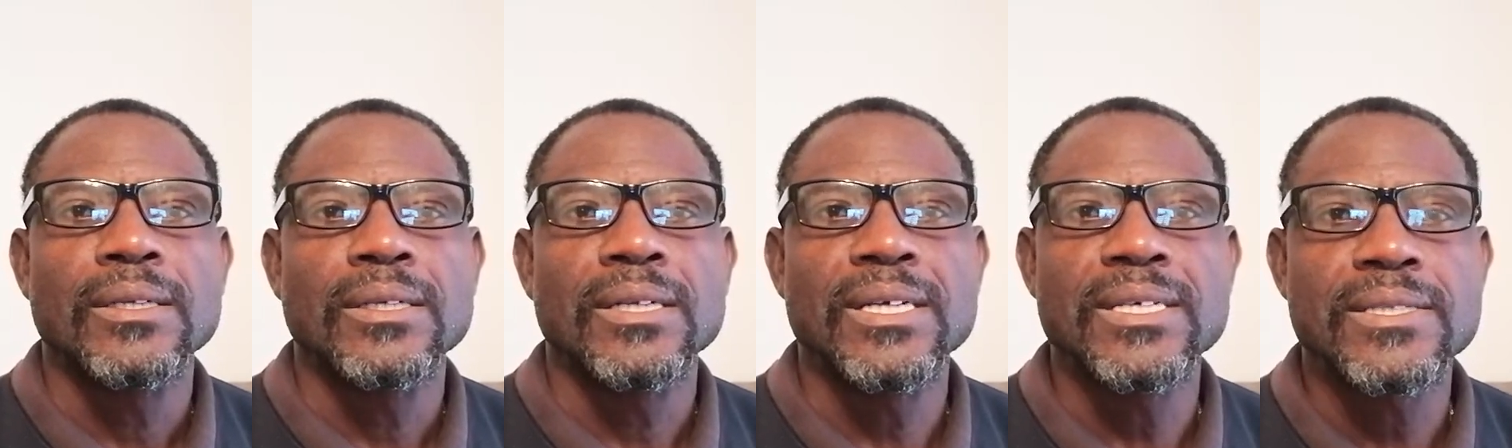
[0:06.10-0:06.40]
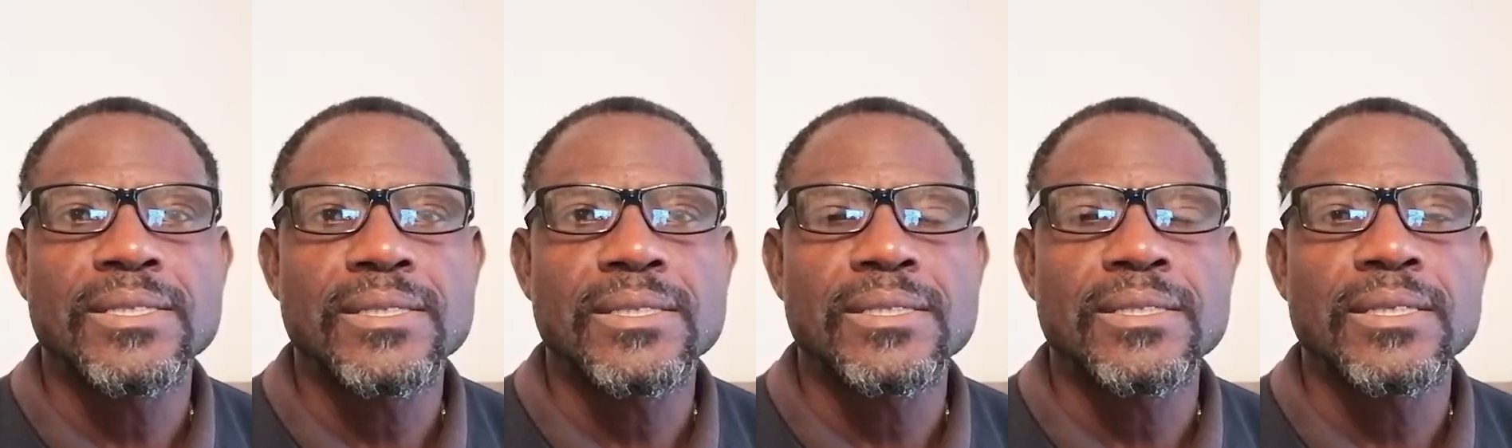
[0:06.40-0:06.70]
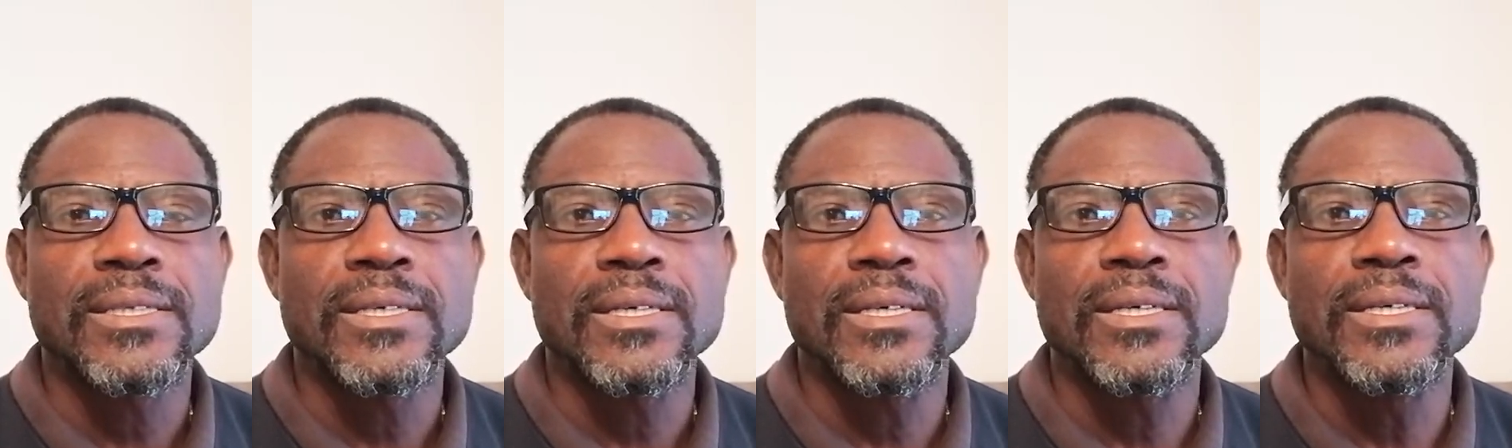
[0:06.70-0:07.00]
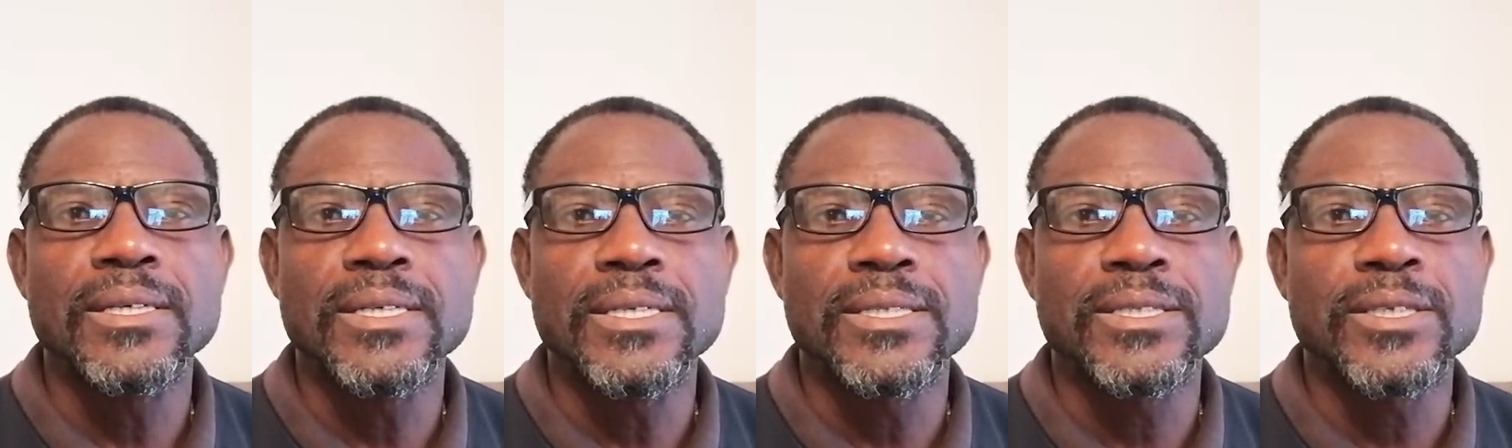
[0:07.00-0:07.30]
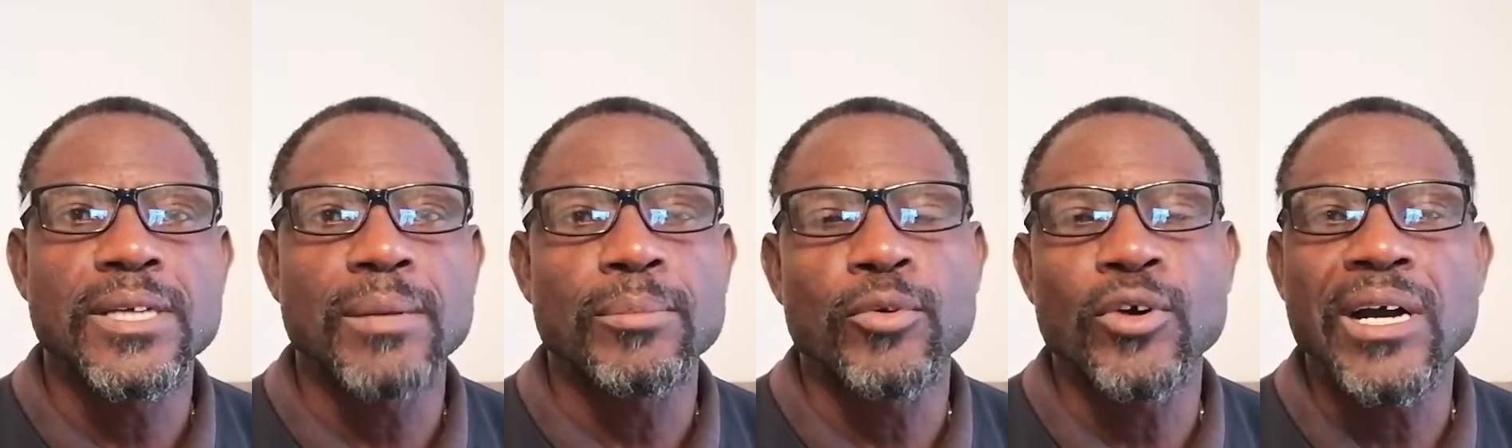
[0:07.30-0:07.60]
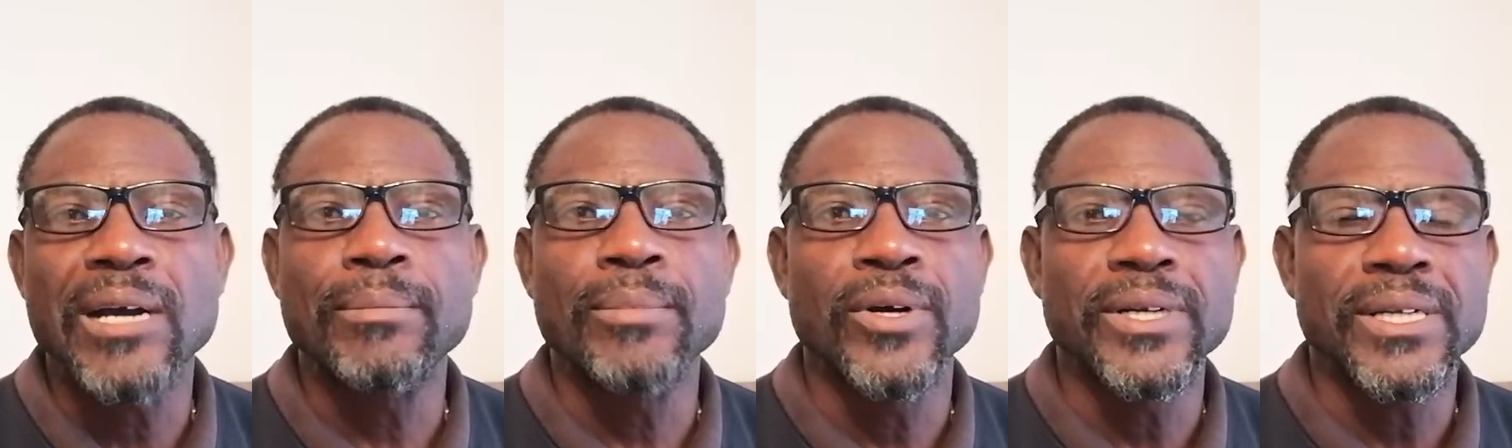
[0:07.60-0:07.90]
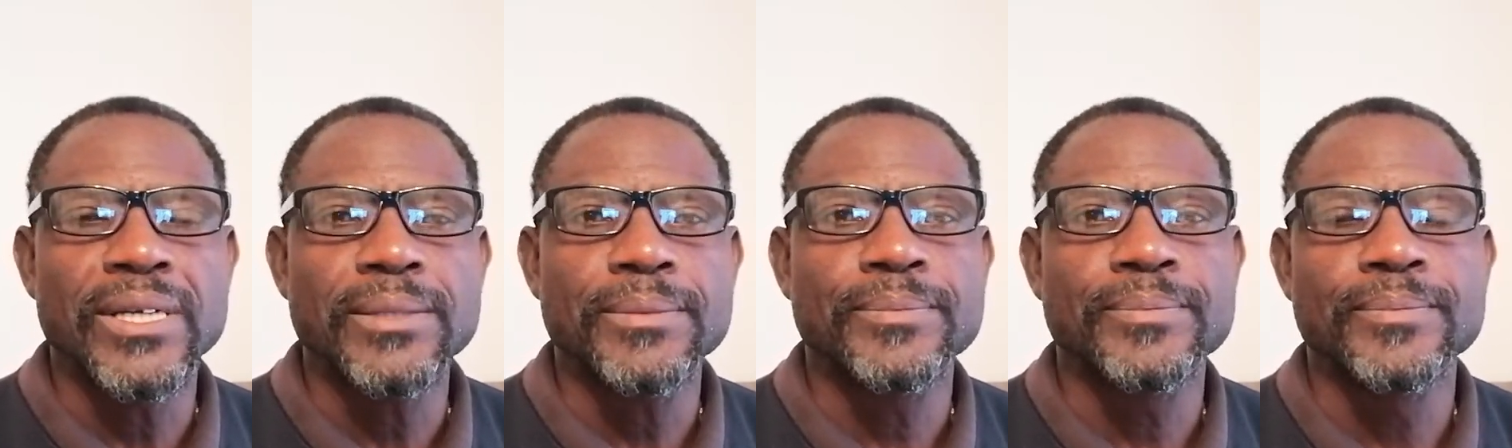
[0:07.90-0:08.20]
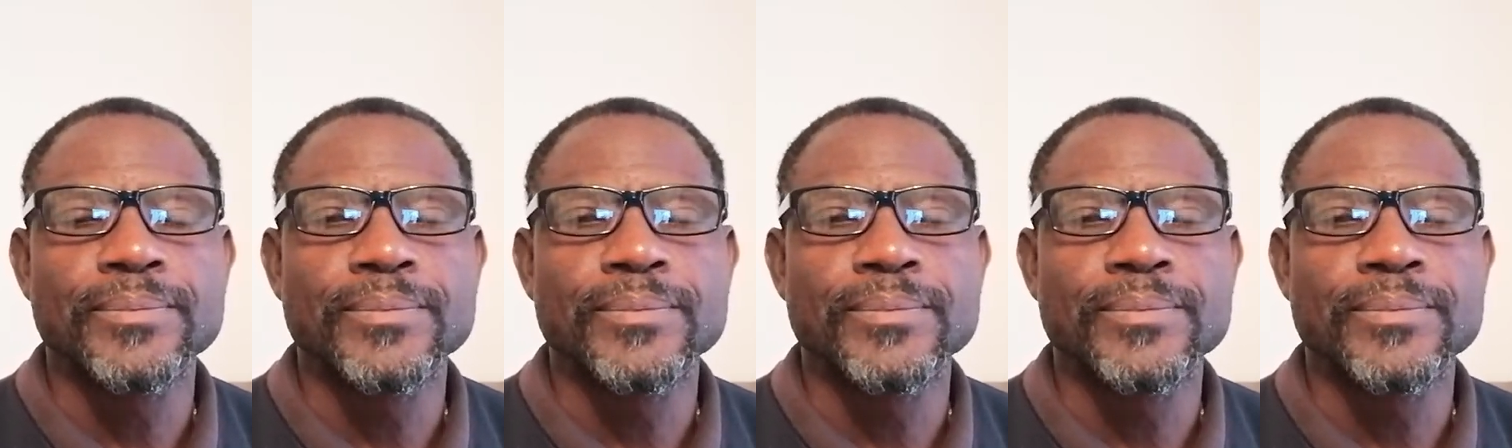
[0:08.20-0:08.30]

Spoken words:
this is your boy Bunny,